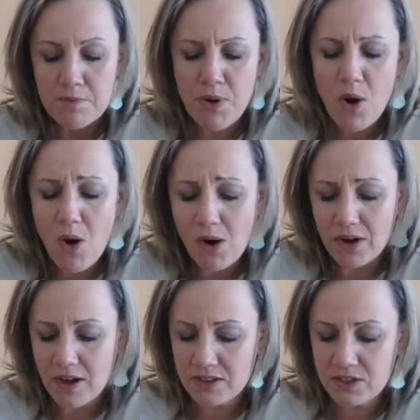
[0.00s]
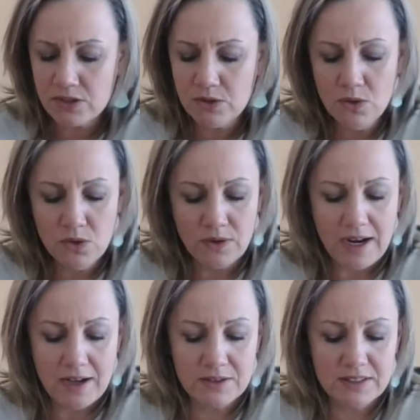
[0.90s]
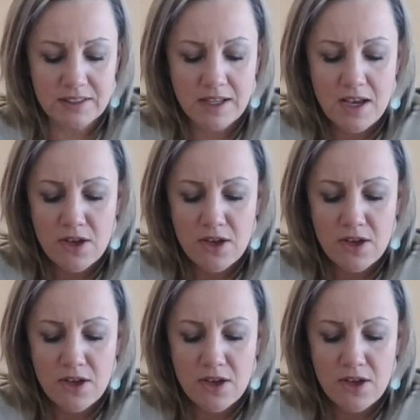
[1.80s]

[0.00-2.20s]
poured onto the school grounds, and